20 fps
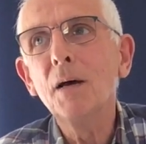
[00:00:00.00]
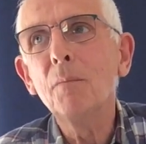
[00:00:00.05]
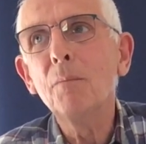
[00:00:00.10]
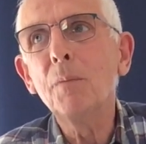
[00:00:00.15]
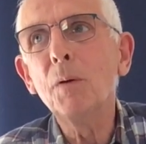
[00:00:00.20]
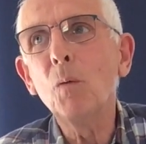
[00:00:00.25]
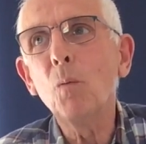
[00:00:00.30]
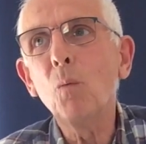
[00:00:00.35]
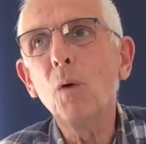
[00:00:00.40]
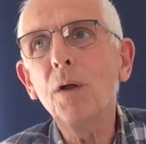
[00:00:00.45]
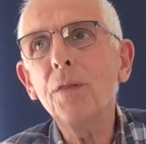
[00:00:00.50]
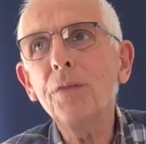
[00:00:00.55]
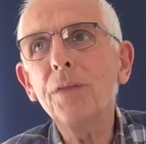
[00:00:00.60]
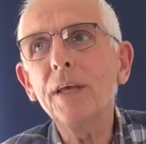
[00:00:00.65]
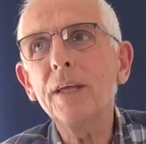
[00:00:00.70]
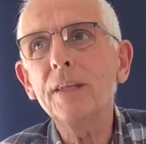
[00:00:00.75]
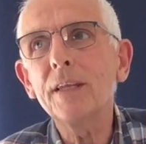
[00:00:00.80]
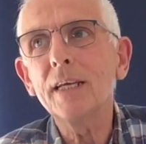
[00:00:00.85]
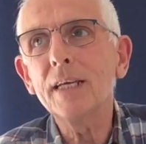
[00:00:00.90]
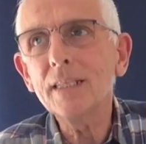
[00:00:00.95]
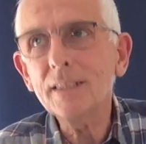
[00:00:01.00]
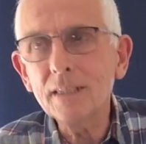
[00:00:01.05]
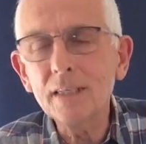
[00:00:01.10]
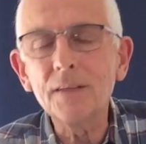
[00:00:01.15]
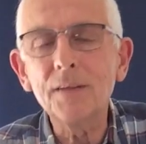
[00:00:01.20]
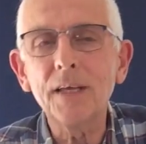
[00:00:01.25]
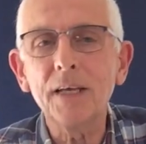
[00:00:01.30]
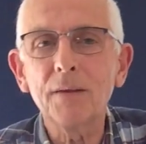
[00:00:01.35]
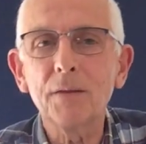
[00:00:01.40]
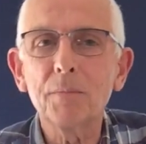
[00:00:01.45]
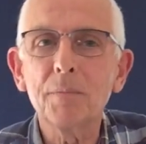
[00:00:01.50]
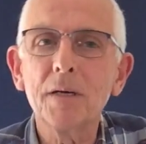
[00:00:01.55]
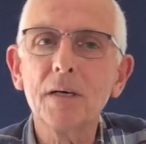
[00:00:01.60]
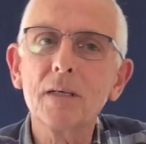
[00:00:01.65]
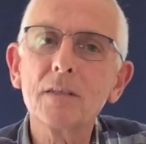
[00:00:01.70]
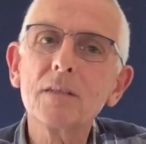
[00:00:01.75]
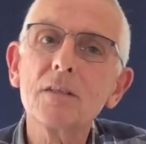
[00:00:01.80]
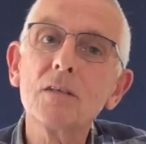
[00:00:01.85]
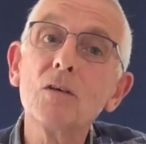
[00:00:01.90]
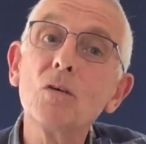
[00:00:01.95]
But one thing that isn't a thing of the
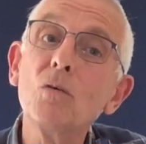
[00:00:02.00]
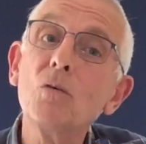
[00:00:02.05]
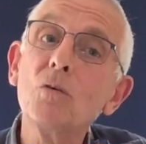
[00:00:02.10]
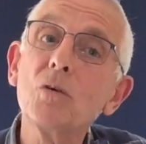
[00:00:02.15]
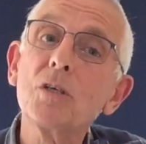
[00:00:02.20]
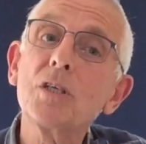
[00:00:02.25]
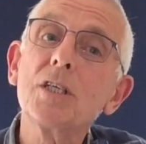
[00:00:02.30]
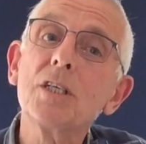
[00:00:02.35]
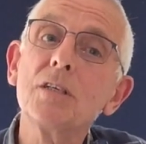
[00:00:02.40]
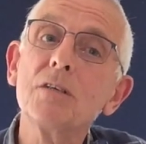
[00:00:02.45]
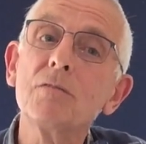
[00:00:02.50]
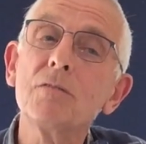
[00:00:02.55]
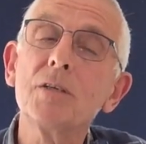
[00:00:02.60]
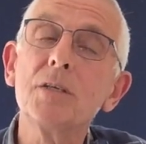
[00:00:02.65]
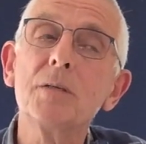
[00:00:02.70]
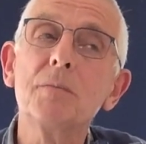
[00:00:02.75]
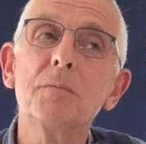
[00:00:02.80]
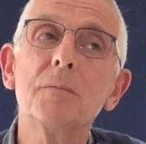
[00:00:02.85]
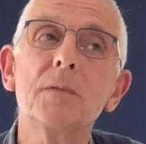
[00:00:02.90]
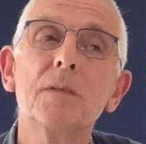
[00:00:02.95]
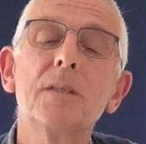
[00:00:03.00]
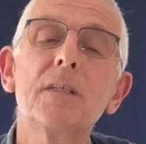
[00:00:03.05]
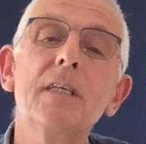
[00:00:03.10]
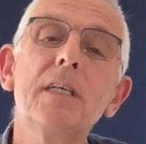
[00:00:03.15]
past are auction rooms.